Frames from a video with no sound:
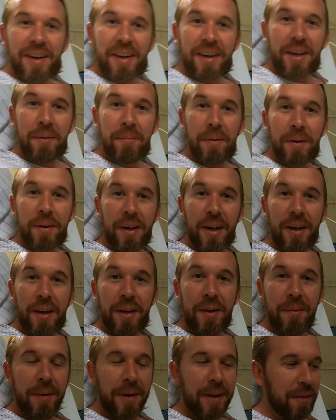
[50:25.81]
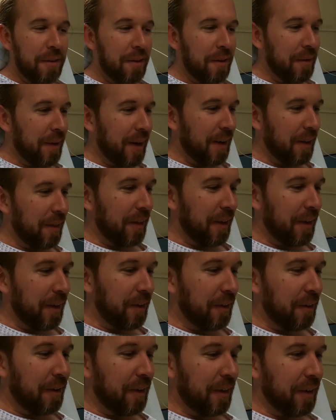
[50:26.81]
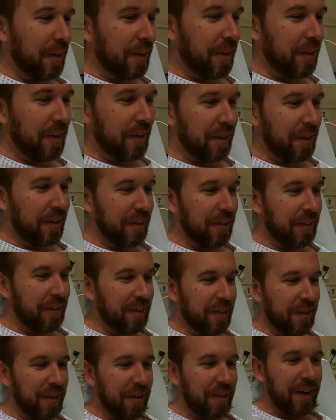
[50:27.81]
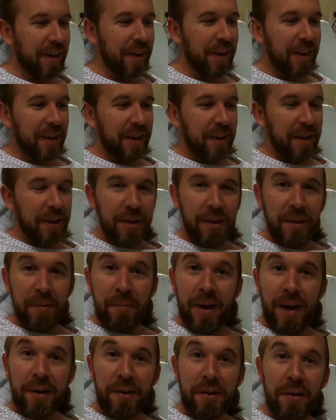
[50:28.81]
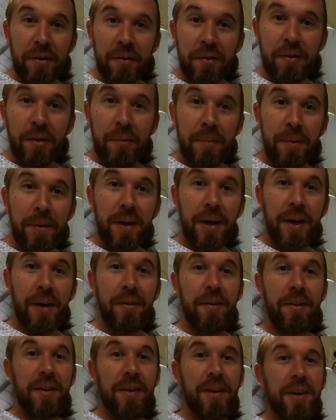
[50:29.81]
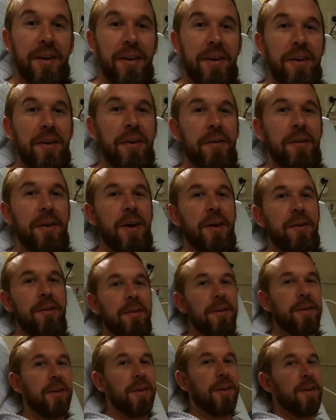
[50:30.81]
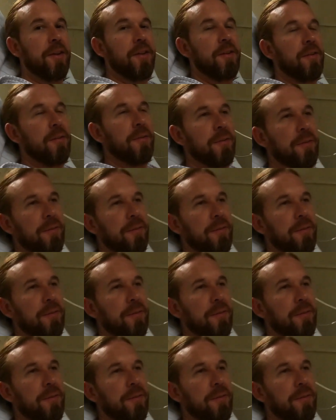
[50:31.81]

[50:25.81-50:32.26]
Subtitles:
I keep on telling them I don't know anything, so sorry. The bed goes up and down. I can go down. Look at this,